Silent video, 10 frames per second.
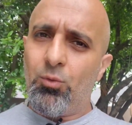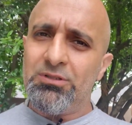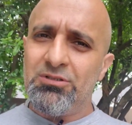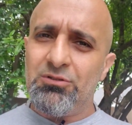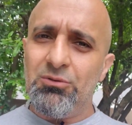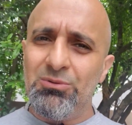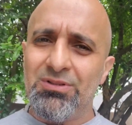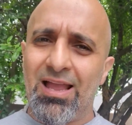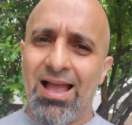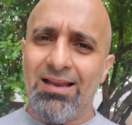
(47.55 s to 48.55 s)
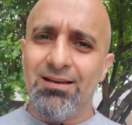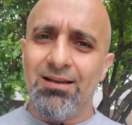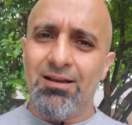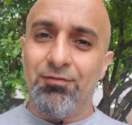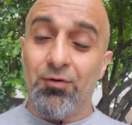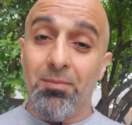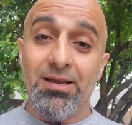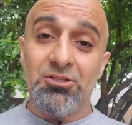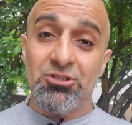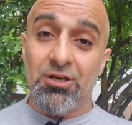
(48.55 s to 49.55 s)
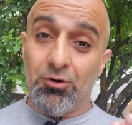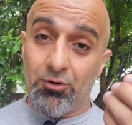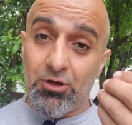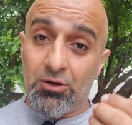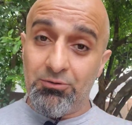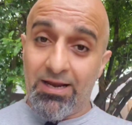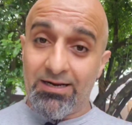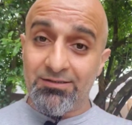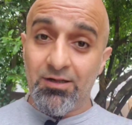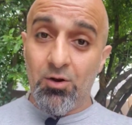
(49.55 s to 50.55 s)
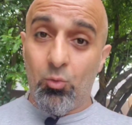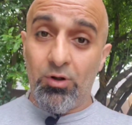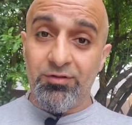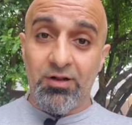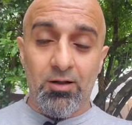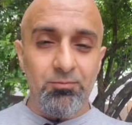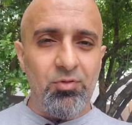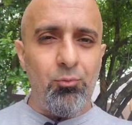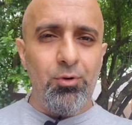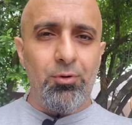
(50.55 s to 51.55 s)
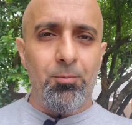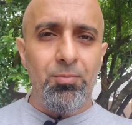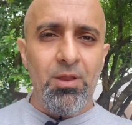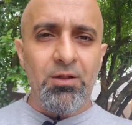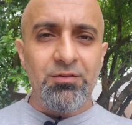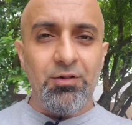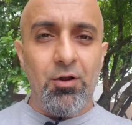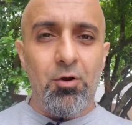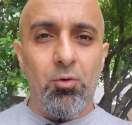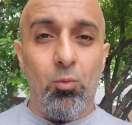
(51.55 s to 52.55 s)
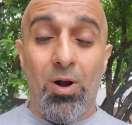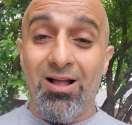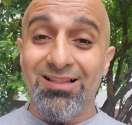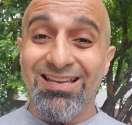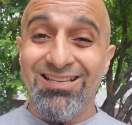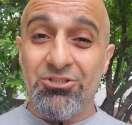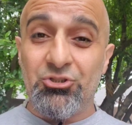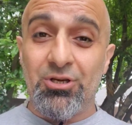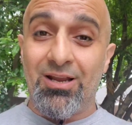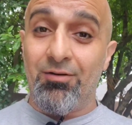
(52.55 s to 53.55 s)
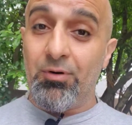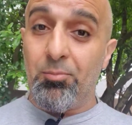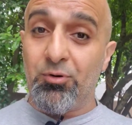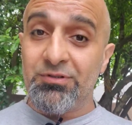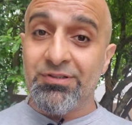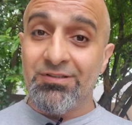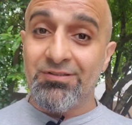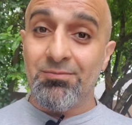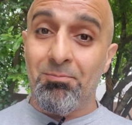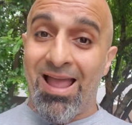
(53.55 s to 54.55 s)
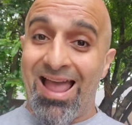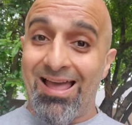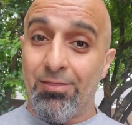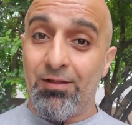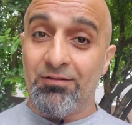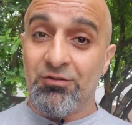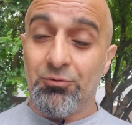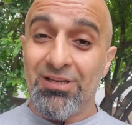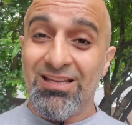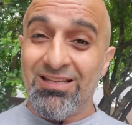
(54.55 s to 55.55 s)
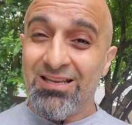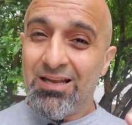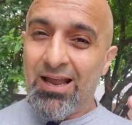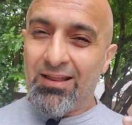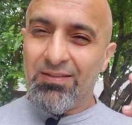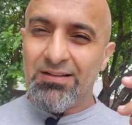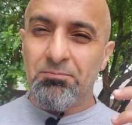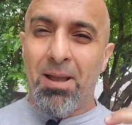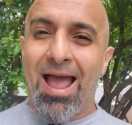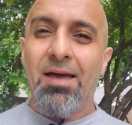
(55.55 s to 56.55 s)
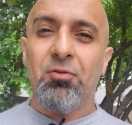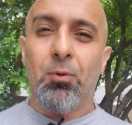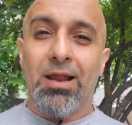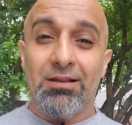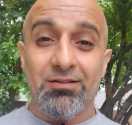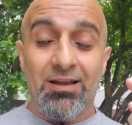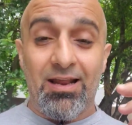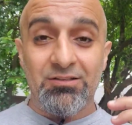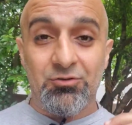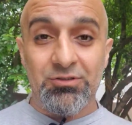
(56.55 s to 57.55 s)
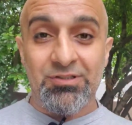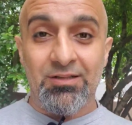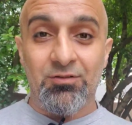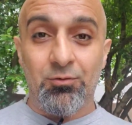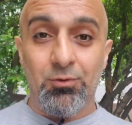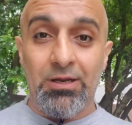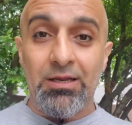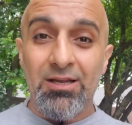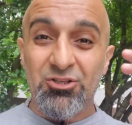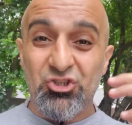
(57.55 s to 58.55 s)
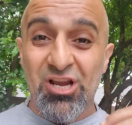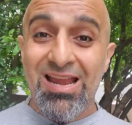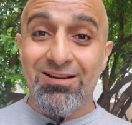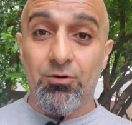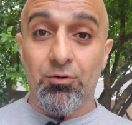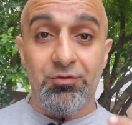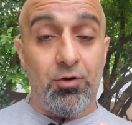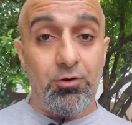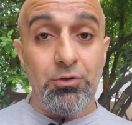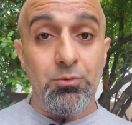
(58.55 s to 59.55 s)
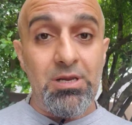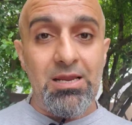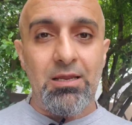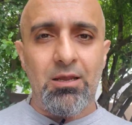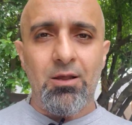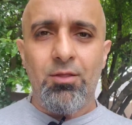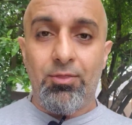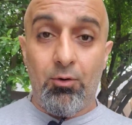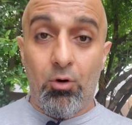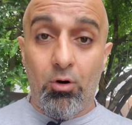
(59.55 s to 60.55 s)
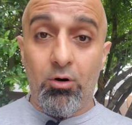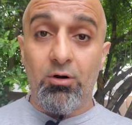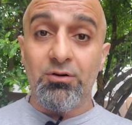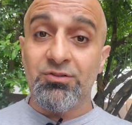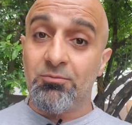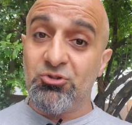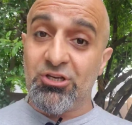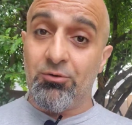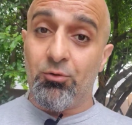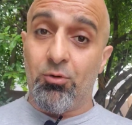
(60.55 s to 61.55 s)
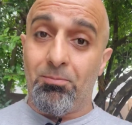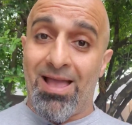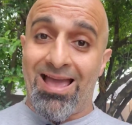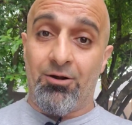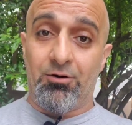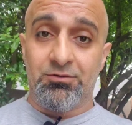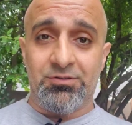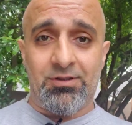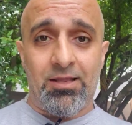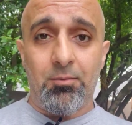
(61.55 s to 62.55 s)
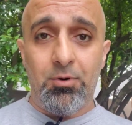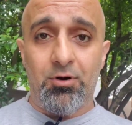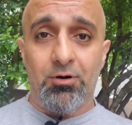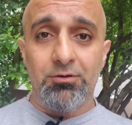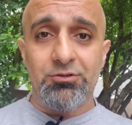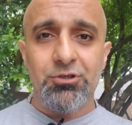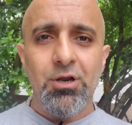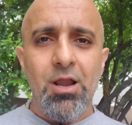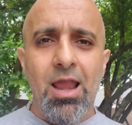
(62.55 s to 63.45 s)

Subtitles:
what to do with that information or codex once it comes through. So while each and every person's path is unique, and these pathways and extrasensory channels are unique, there are some general patterns that emerge.